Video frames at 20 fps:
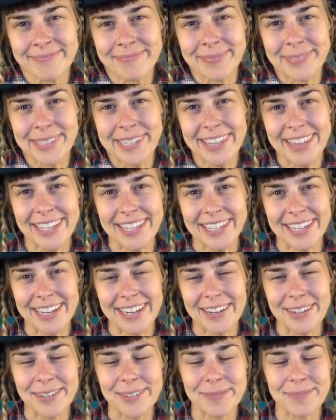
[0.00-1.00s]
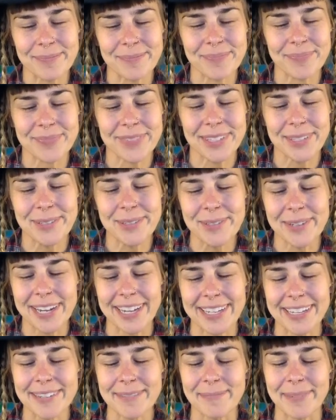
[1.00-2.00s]
Breathing out, Who
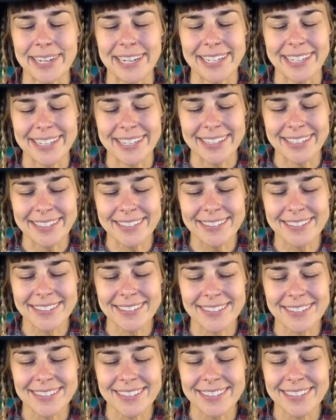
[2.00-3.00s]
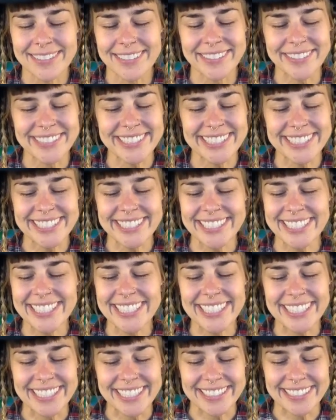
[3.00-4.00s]
am I? Who is
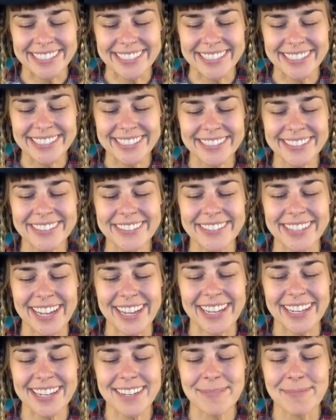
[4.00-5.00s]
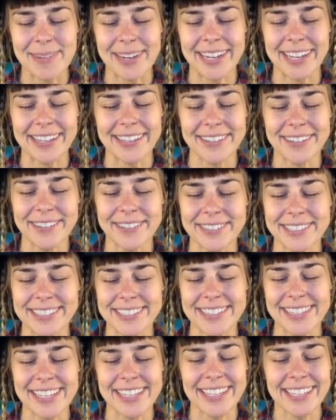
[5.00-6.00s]
sitting here? Who am I? Who
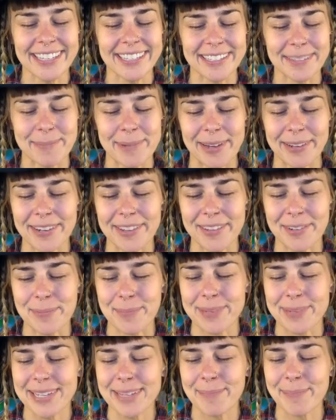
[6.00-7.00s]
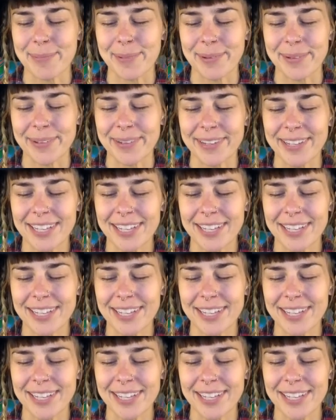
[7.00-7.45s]
is thinking about other people?